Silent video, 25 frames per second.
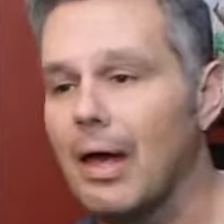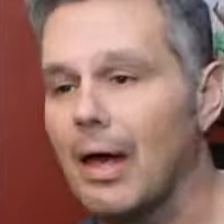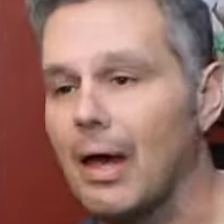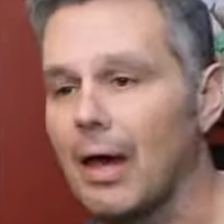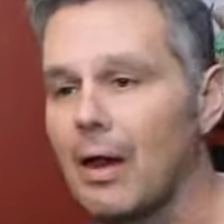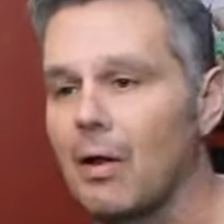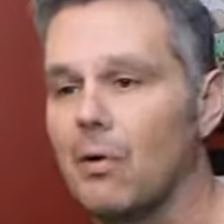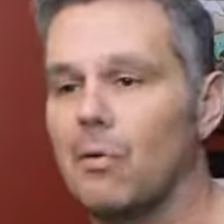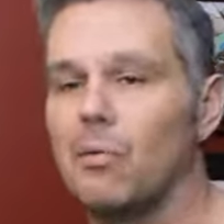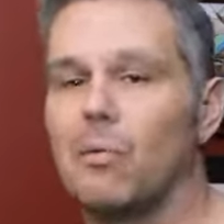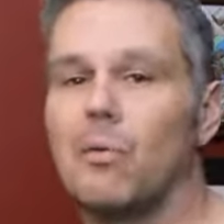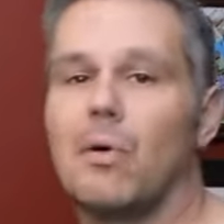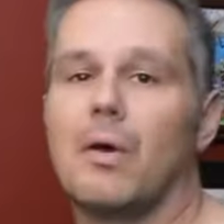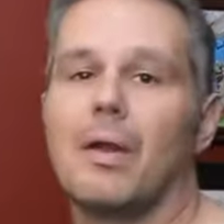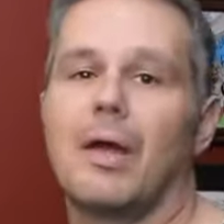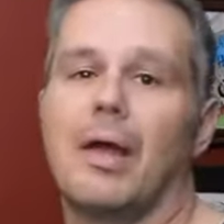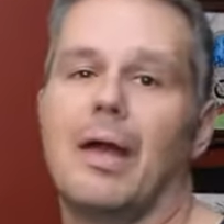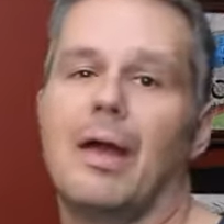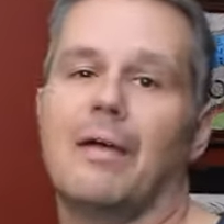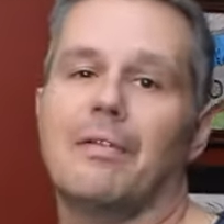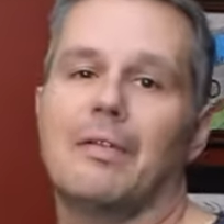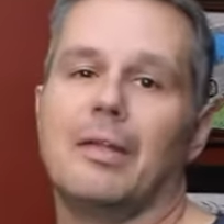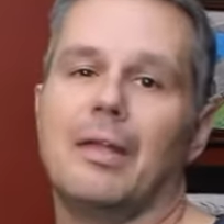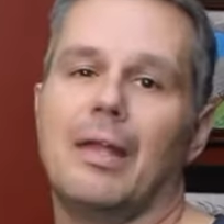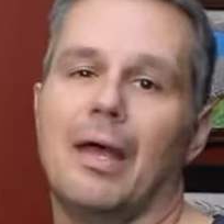I don't want
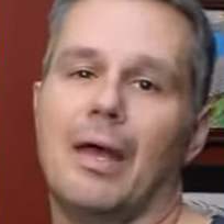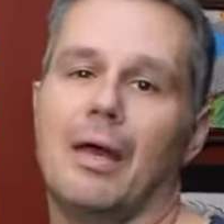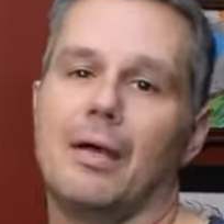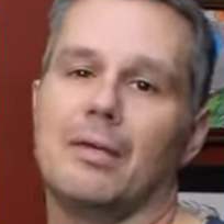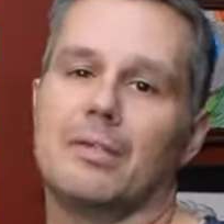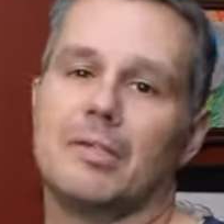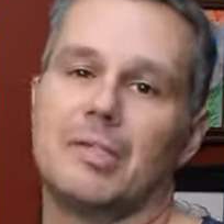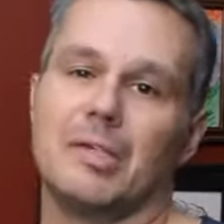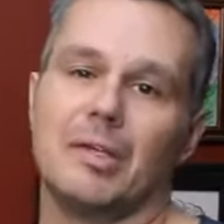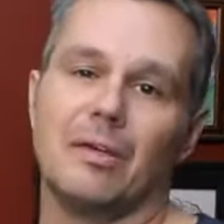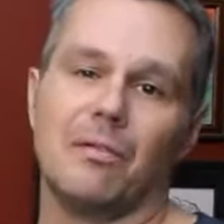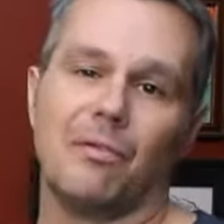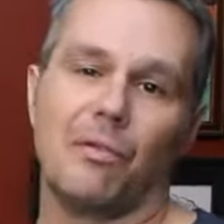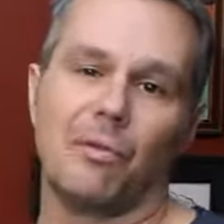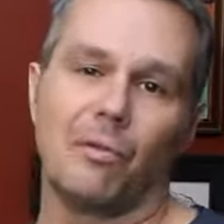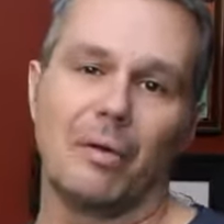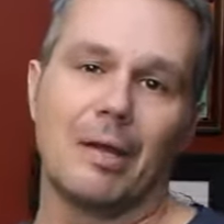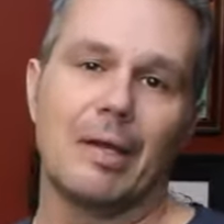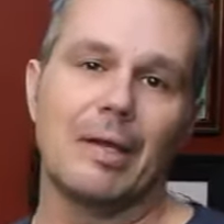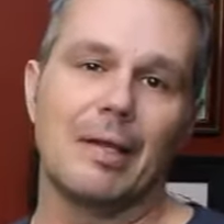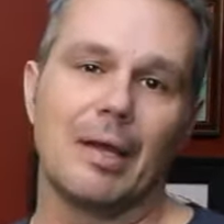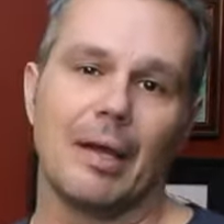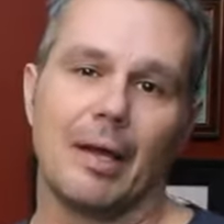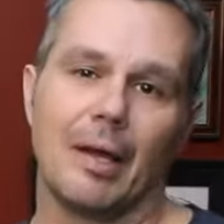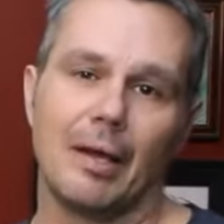to have to downshift
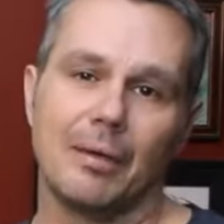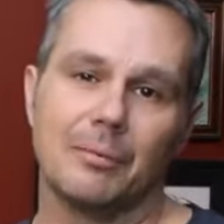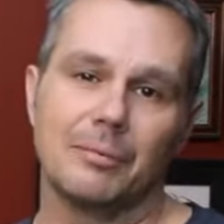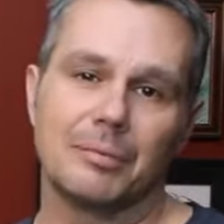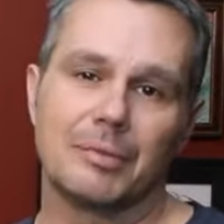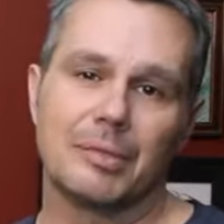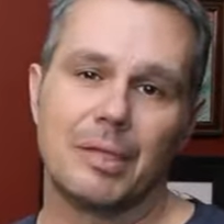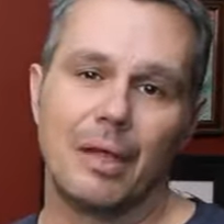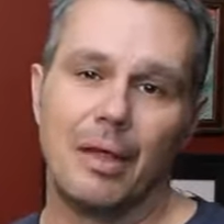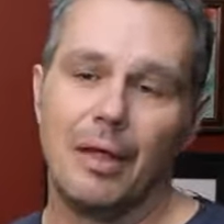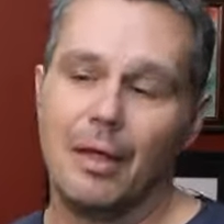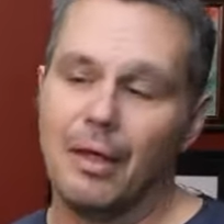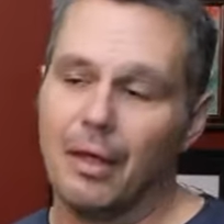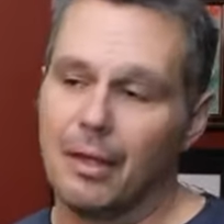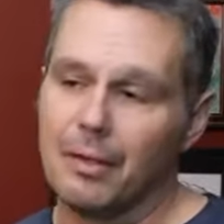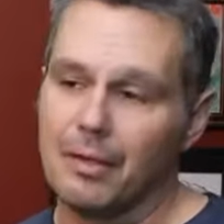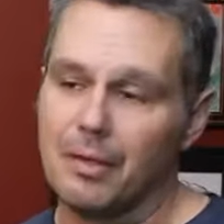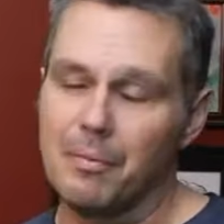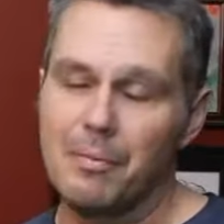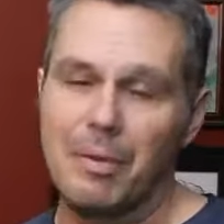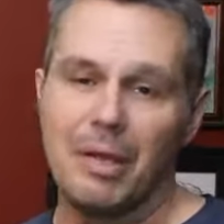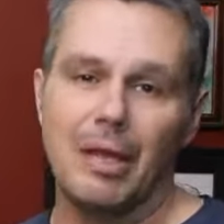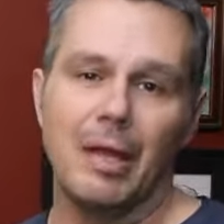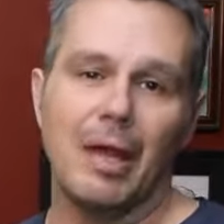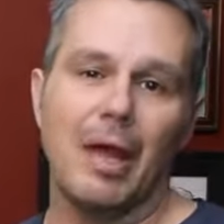3 times
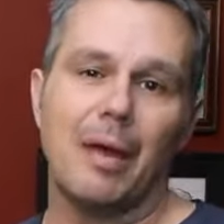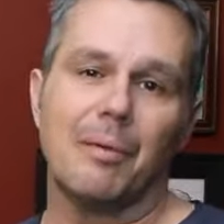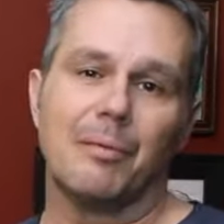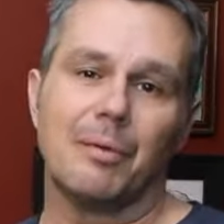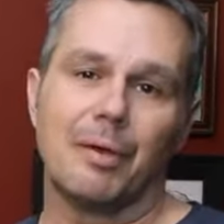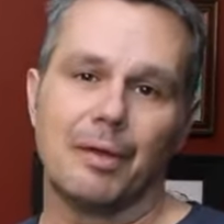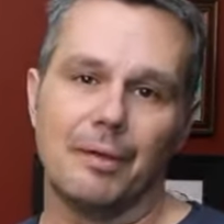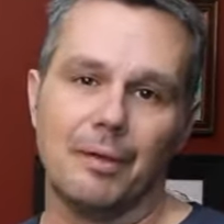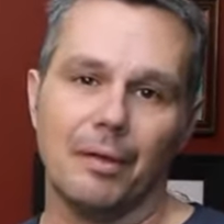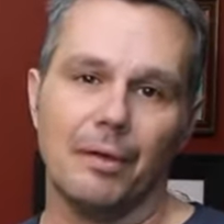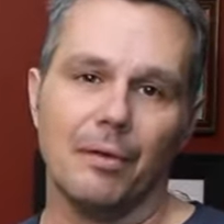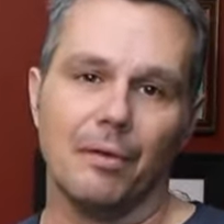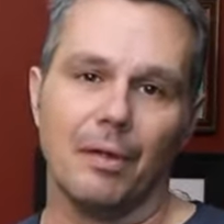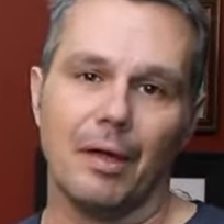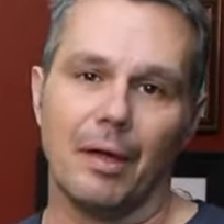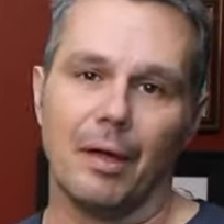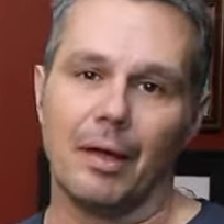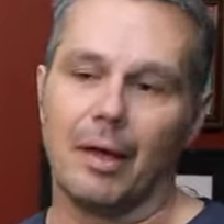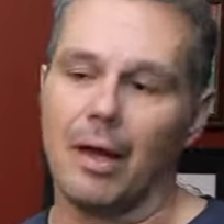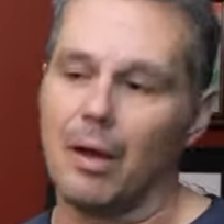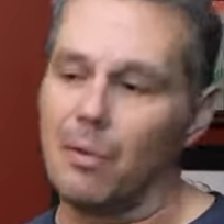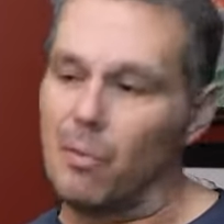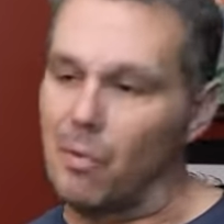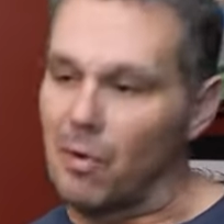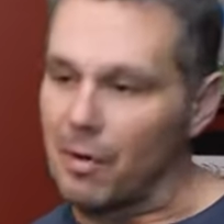to be able to do
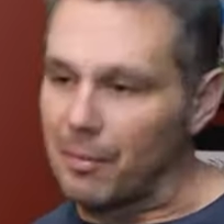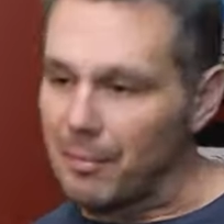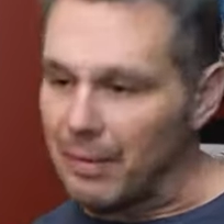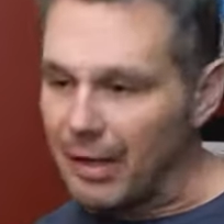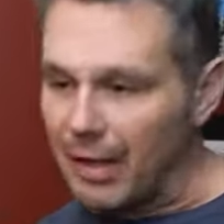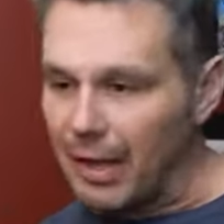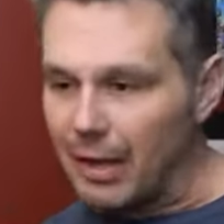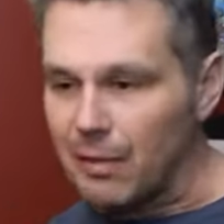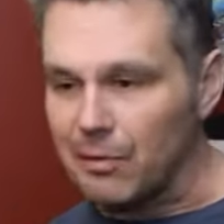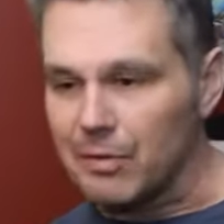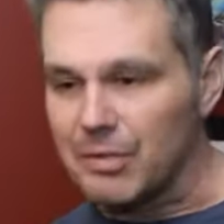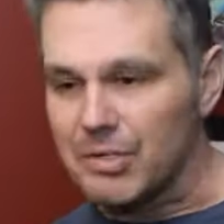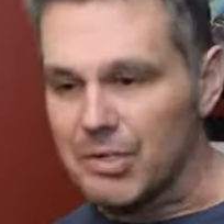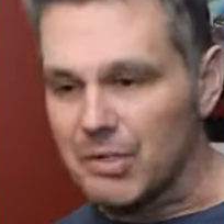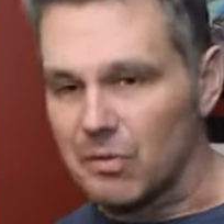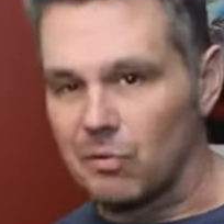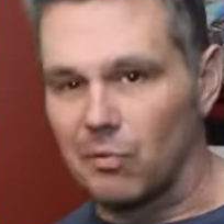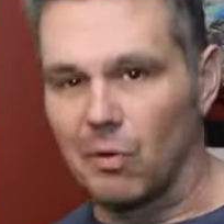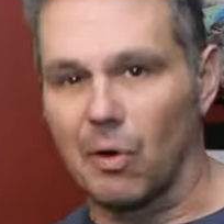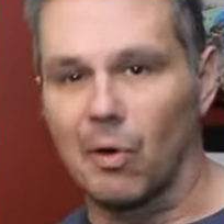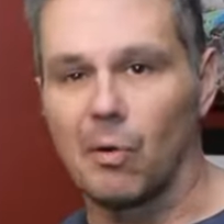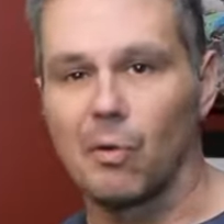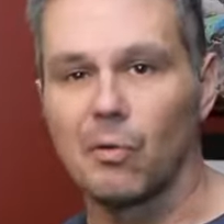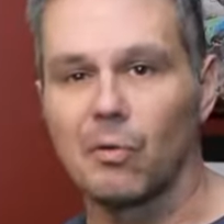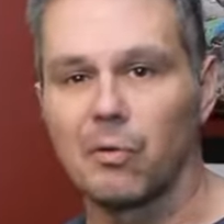that. I want to be able to just
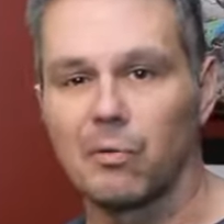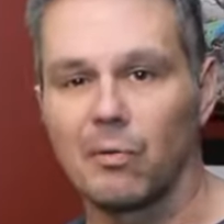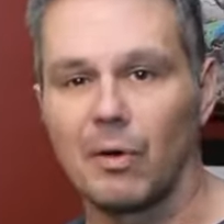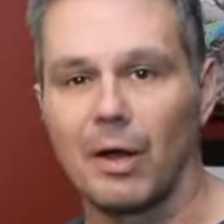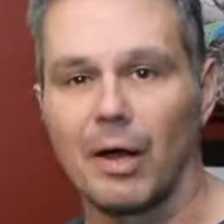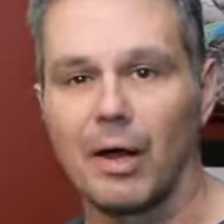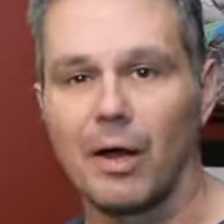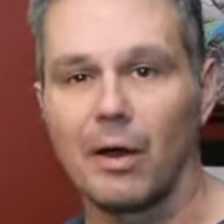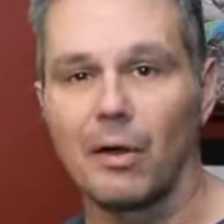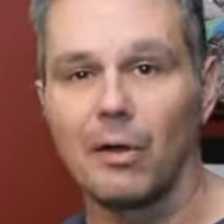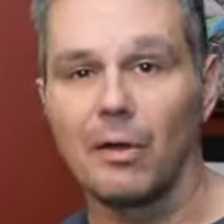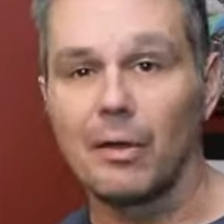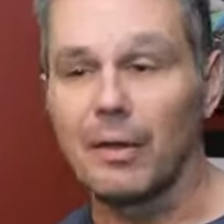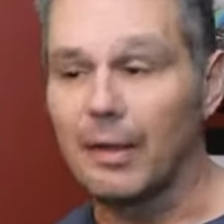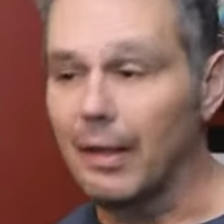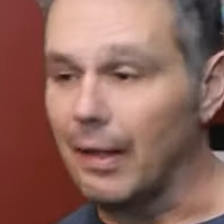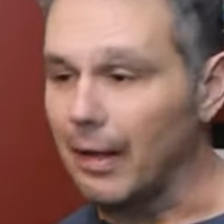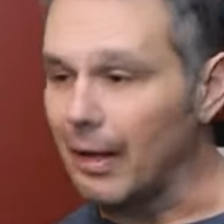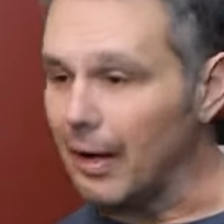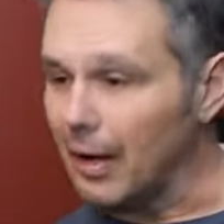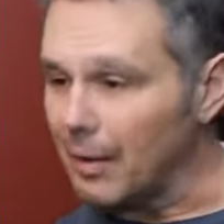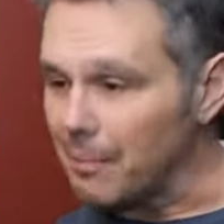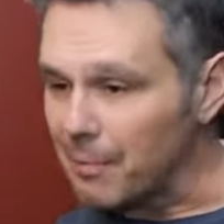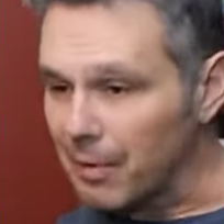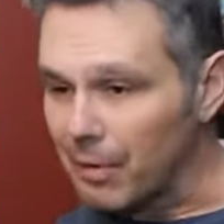roll throttle,
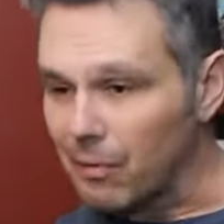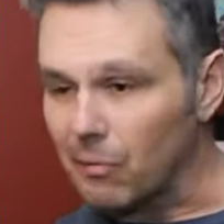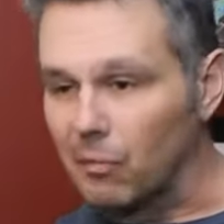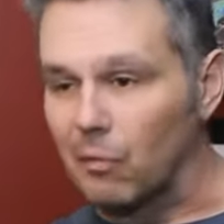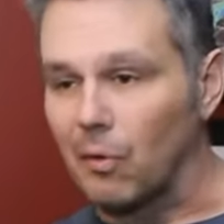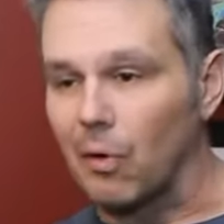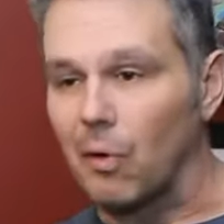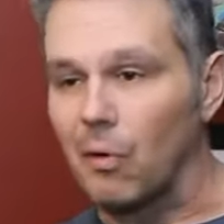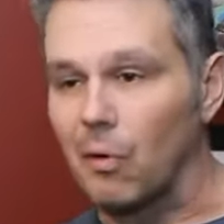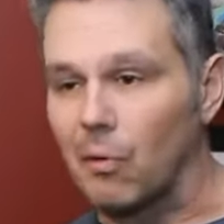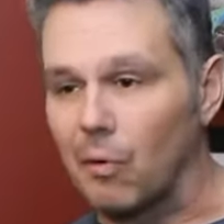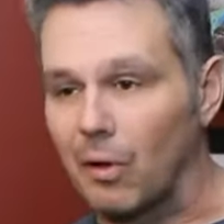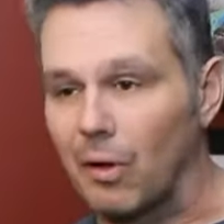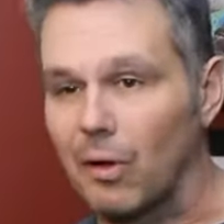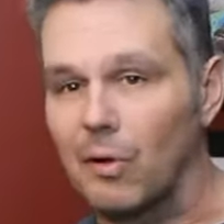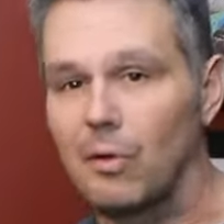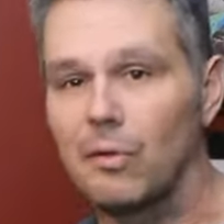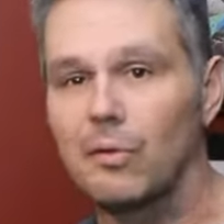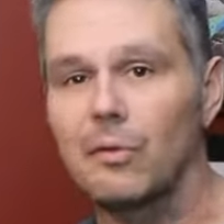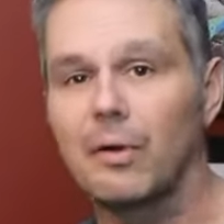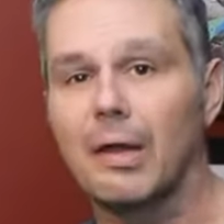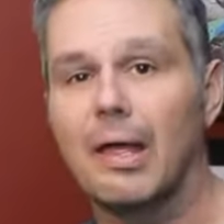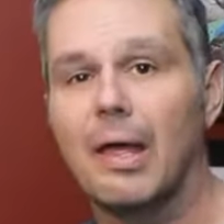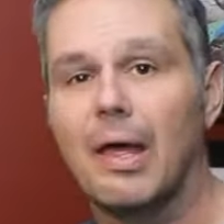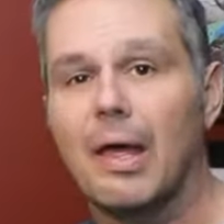and I'm going to roll
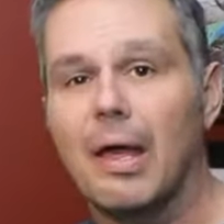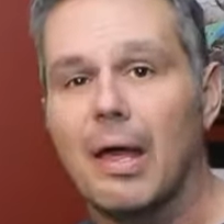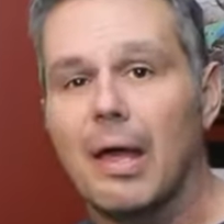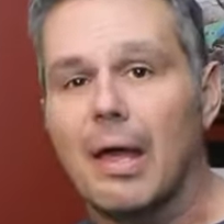on.